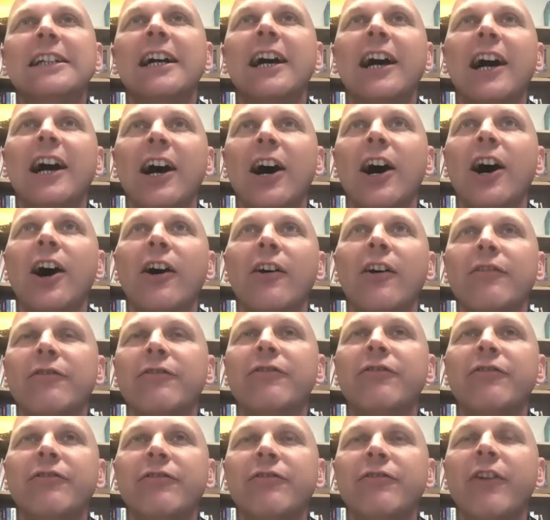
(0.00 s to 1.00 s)

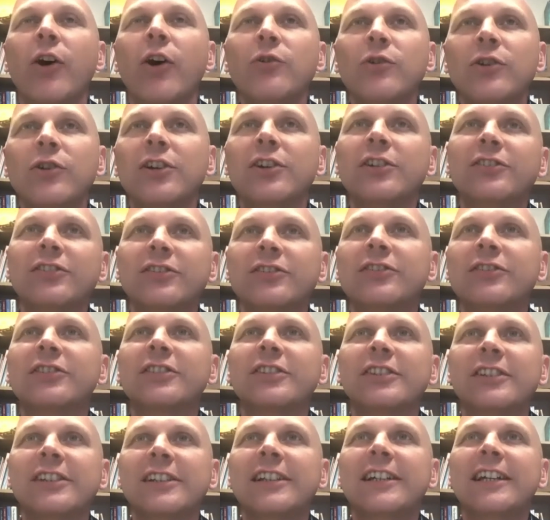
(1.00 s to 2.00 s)

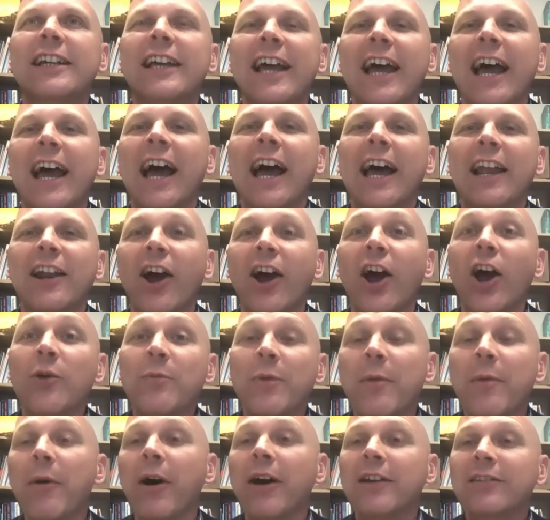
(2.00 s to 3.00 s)
focused, and I hope
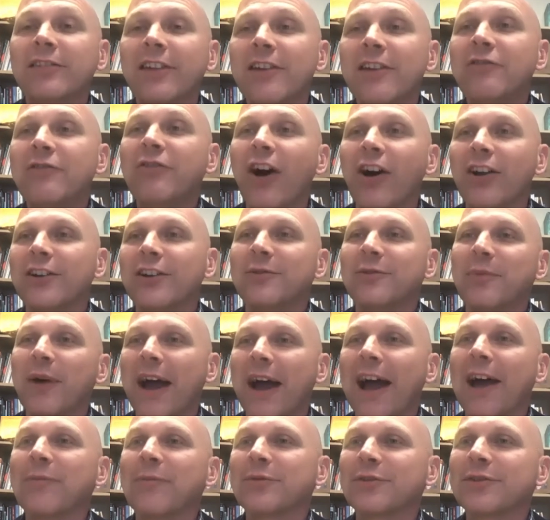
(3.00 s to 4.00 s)
they might say fun,
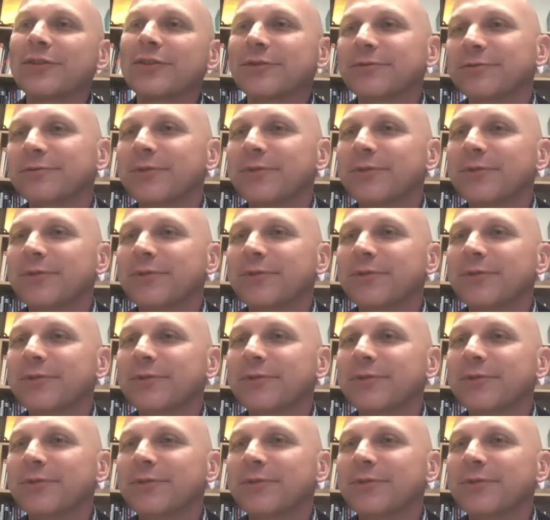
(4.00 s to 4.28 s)
perhaps.